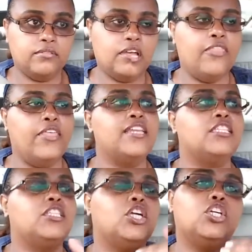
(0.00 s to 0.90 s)
And then it
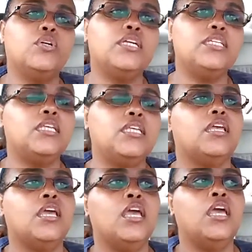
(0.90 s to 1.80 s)
started
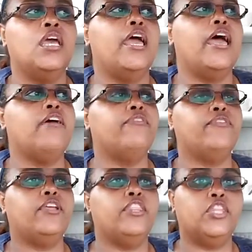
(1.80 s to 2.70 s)
increasing
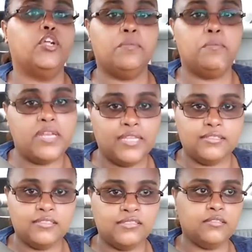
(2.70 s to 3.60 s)
every 30
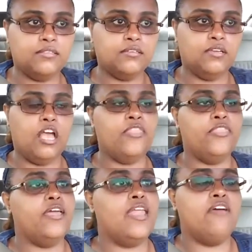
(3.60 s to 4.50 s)
minutes. And
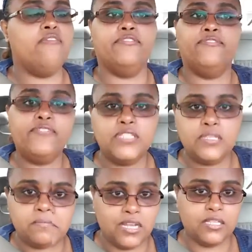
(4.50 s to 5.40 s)
then every
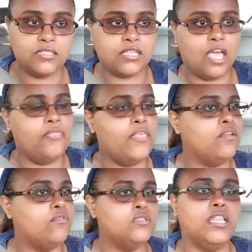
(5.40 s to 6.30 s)
15 minutes. And then
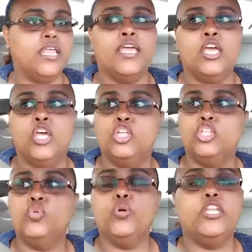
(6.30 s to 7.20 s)
it was like
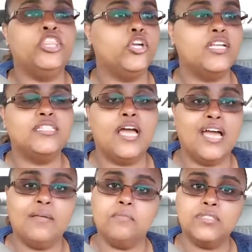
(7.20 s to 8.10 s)
20, 30
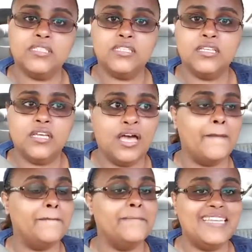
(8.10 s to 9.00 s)
times
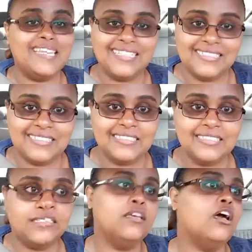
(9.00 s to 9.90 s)
a minute
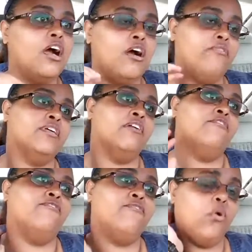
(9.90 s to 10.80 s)
of the
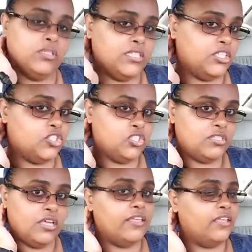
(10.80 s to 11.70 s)
voltage
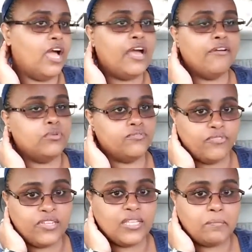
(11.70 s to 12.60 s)
that I was
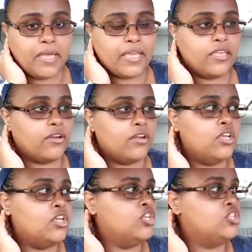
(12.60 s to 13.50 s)
feeling back here.
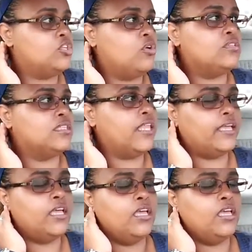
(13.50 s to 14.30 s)
So it's like,